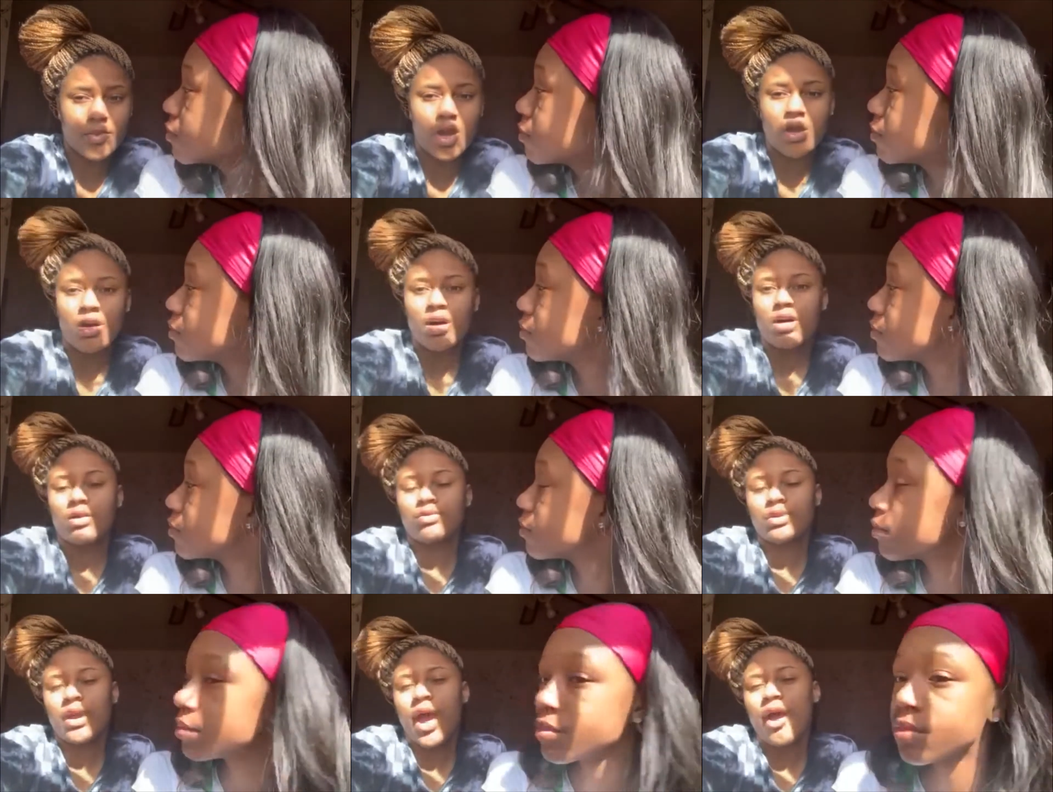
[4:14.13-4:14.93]
Speaker 1: Oh,
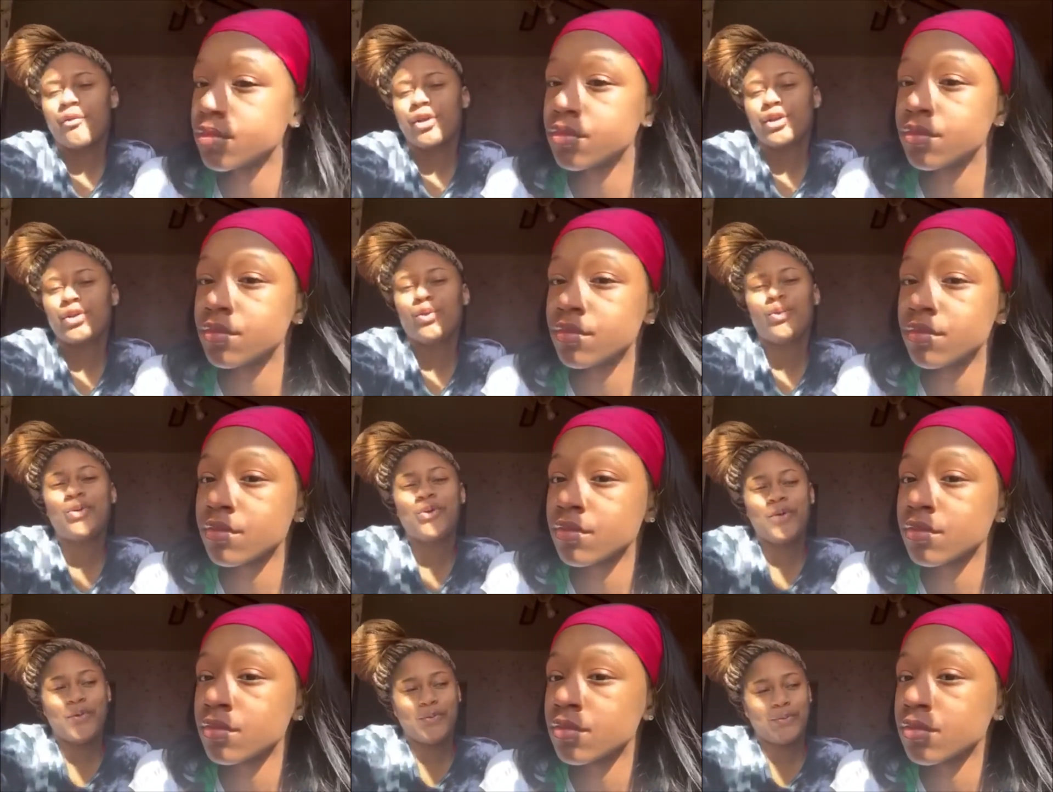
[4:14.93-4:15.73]
Karen, you
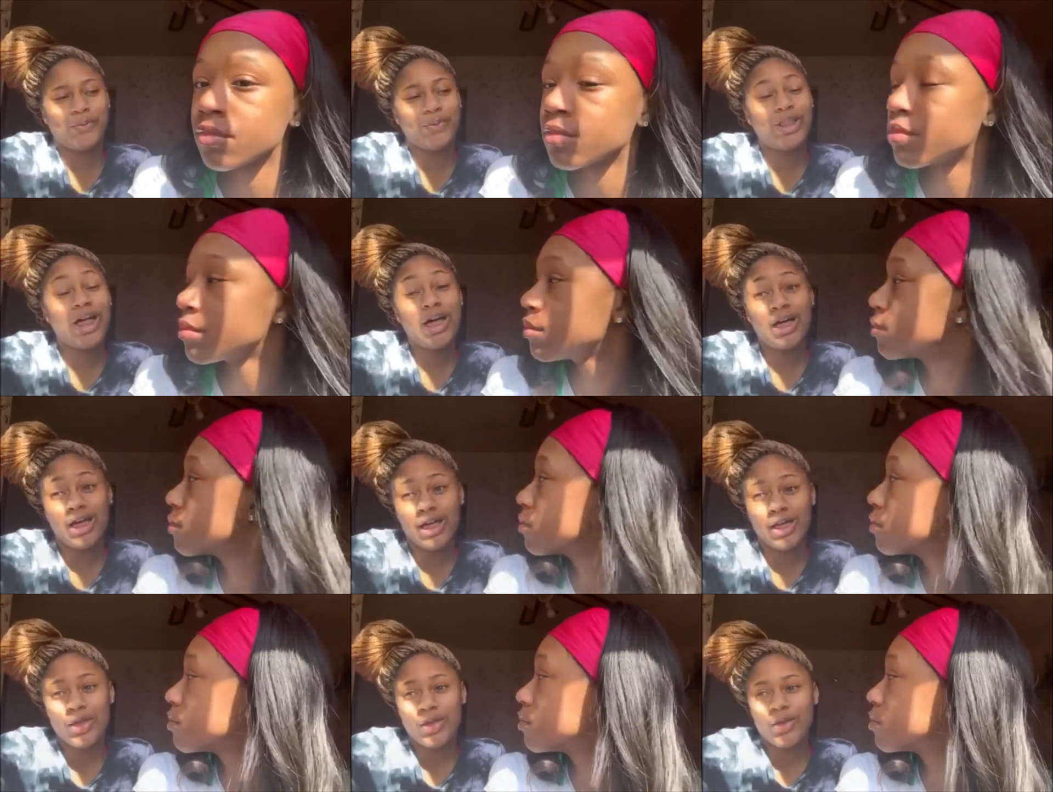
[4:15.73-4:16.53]
cool.
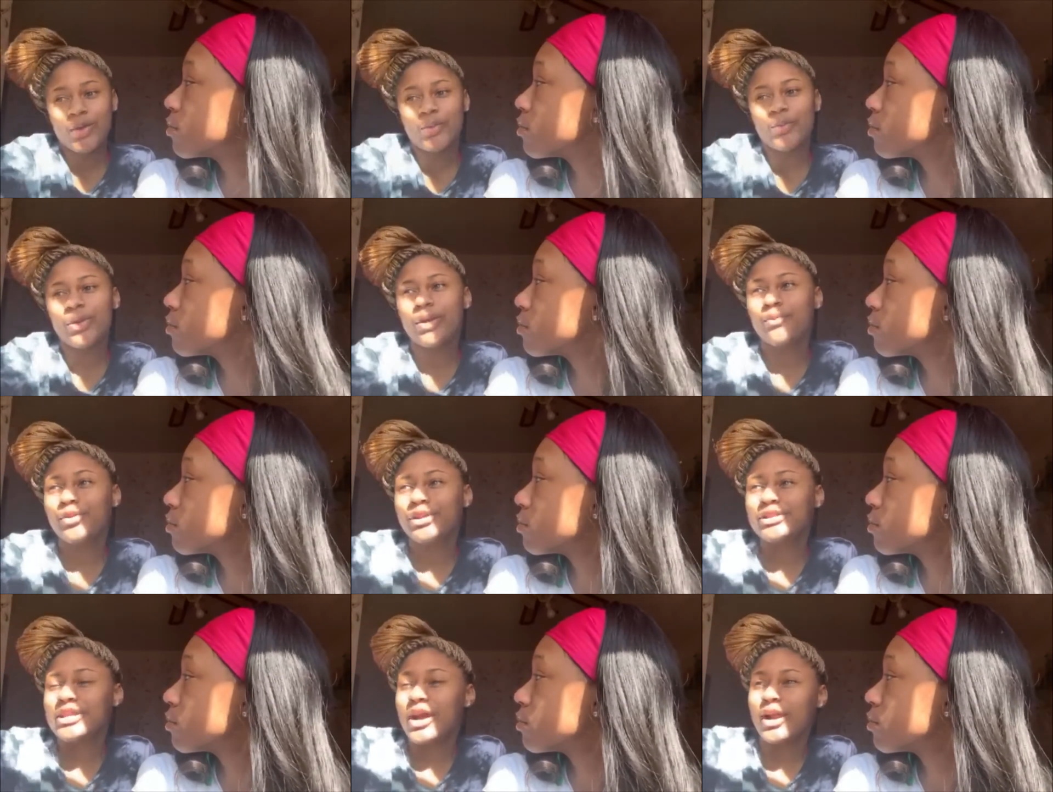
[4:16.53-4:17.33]
We don't
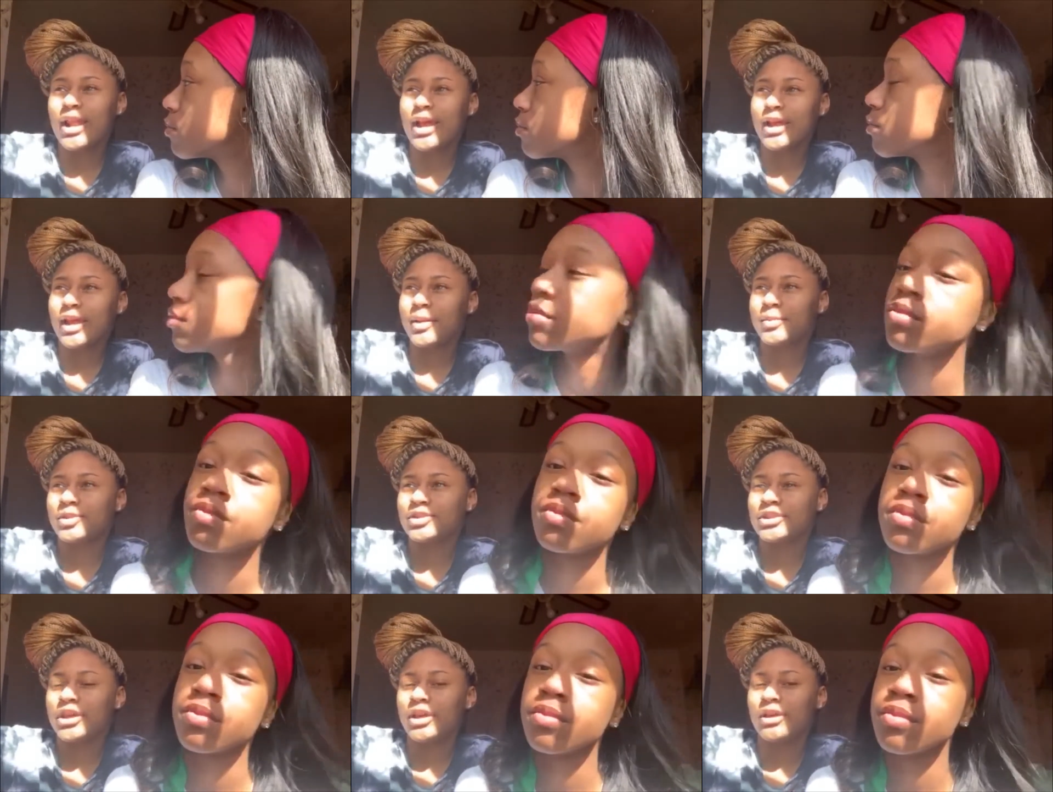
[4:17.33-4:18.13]
really talk like that,
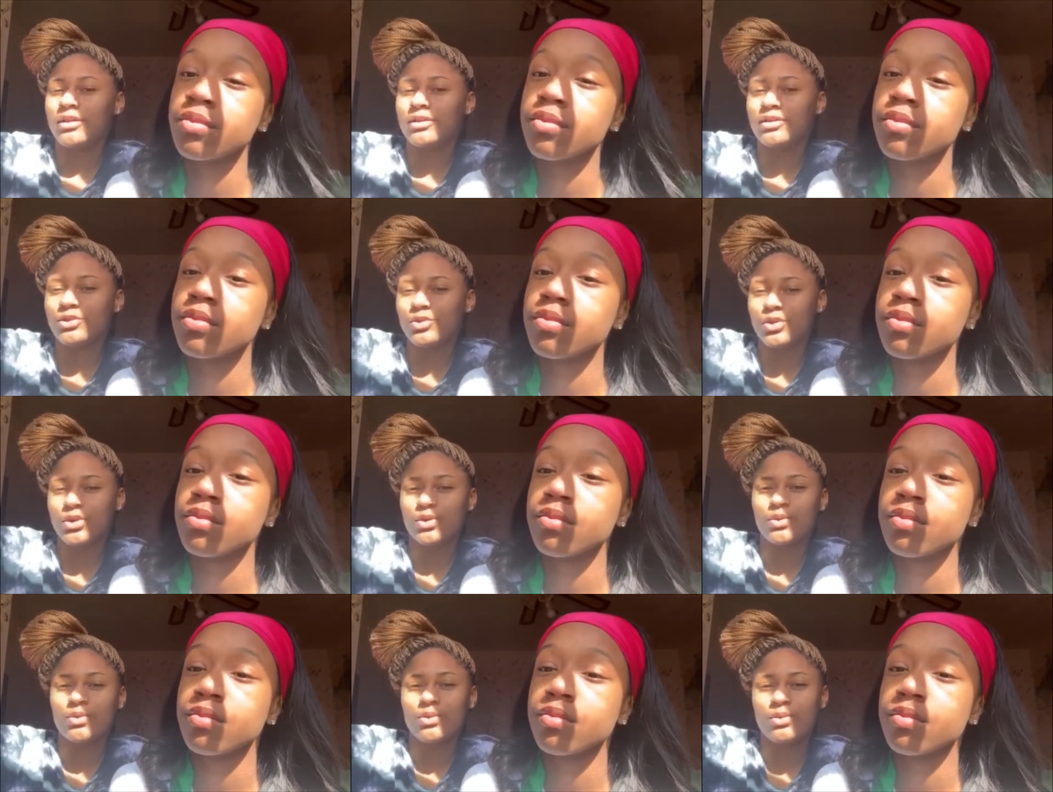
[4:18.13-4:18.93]
but yeah, you
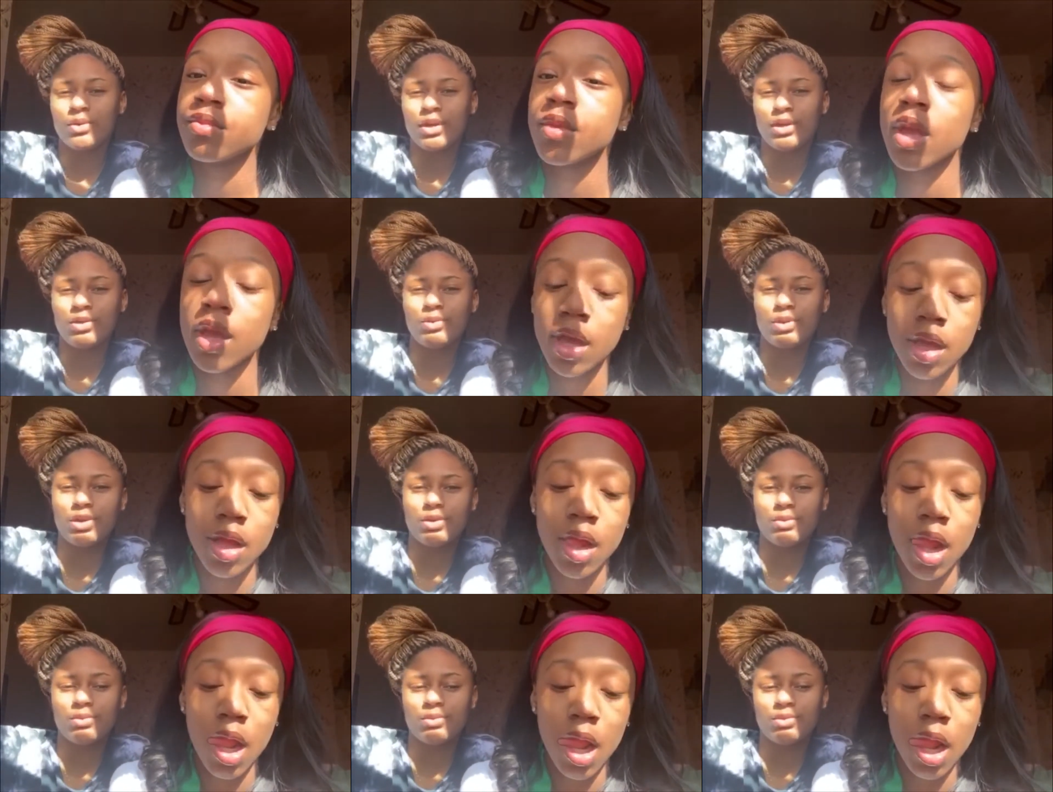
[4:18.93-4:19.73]
cool. And you
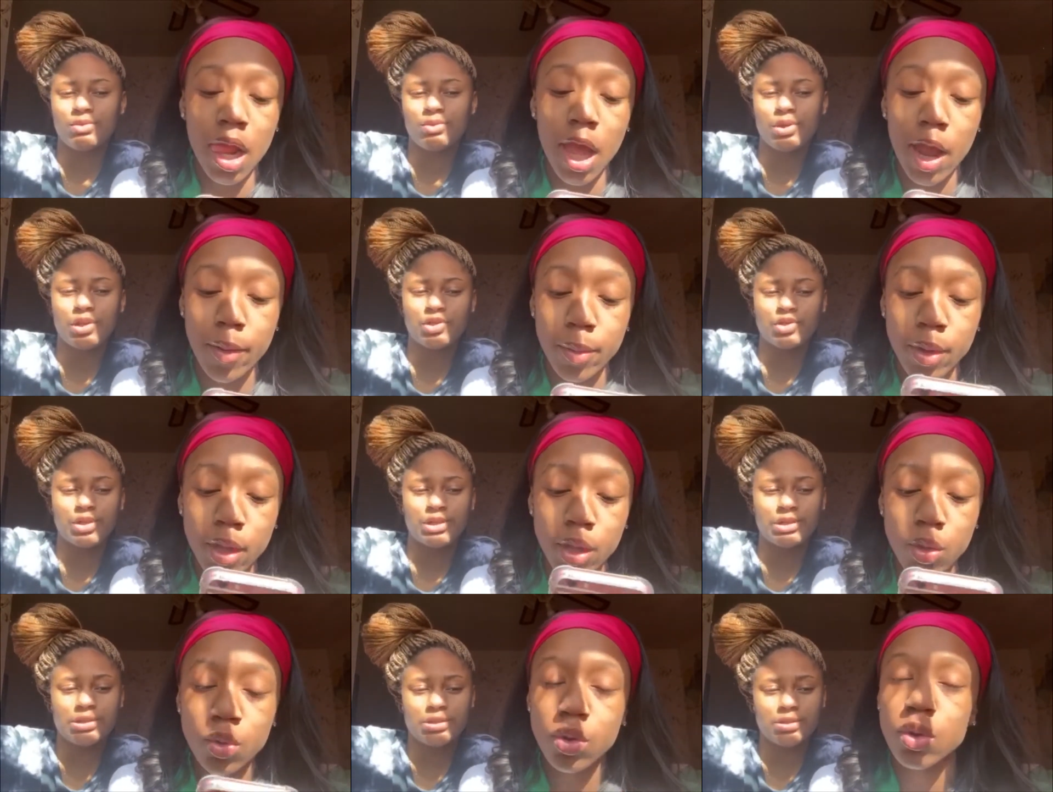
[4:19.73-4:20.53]
cute. Karen,
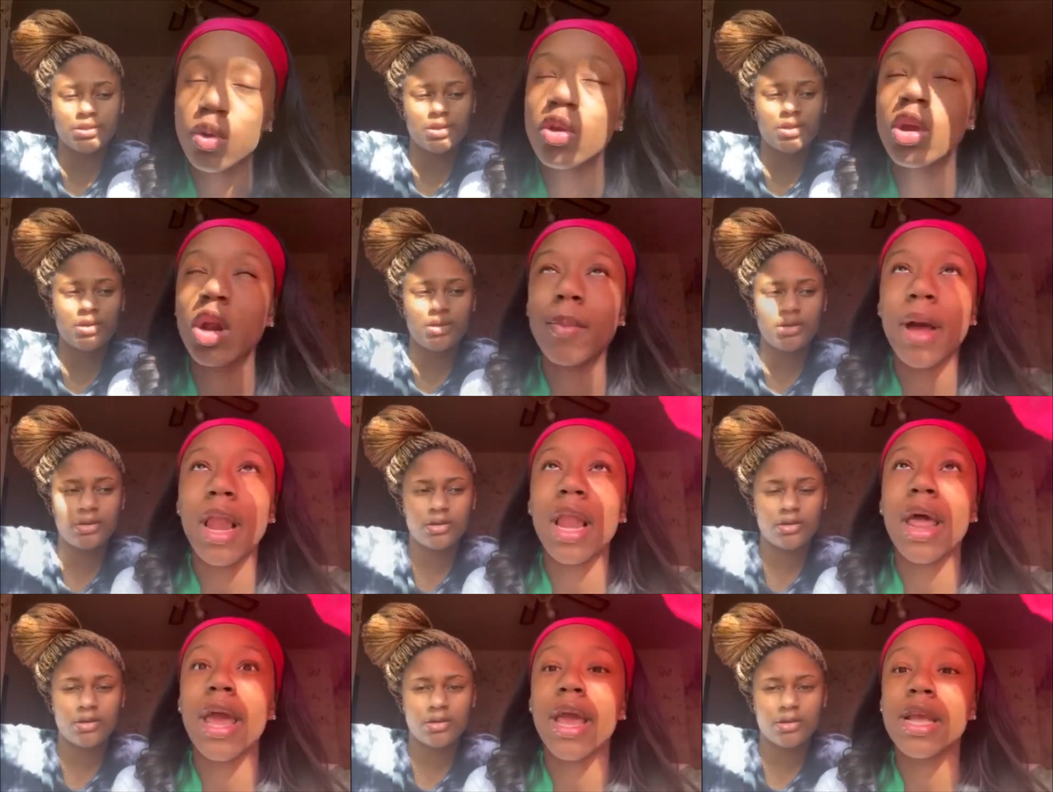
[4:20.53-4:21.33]
Speaker 2: you, you cool. You get on my
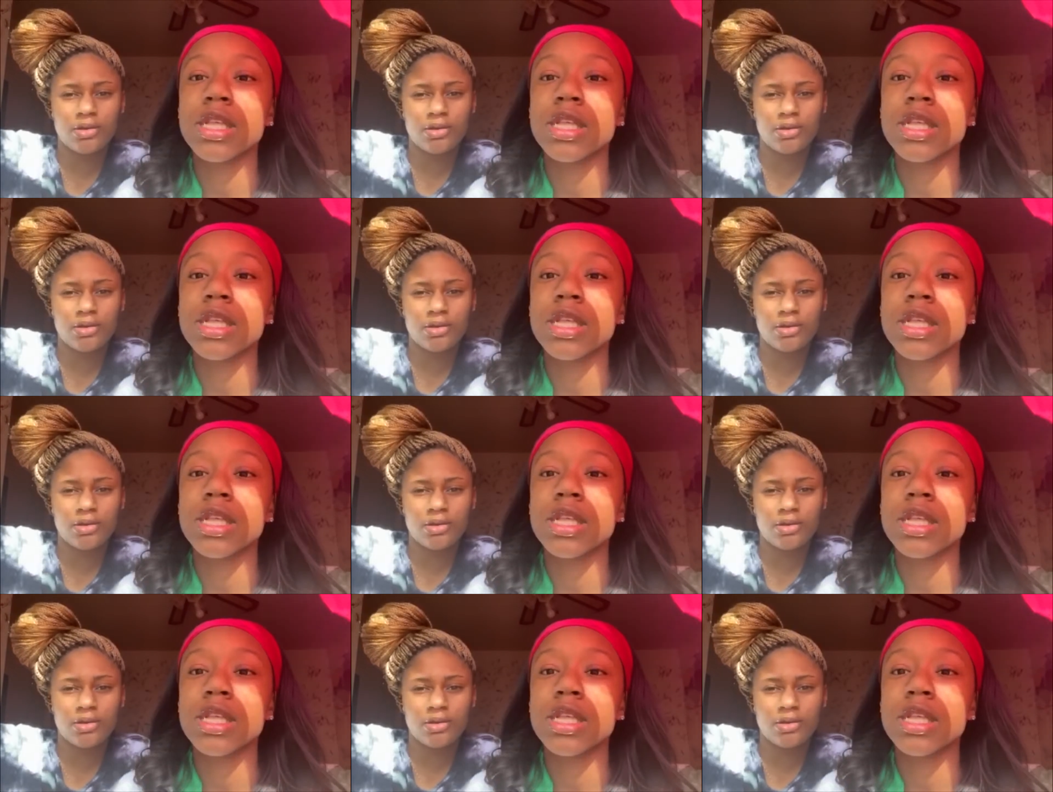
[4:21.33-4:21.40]
last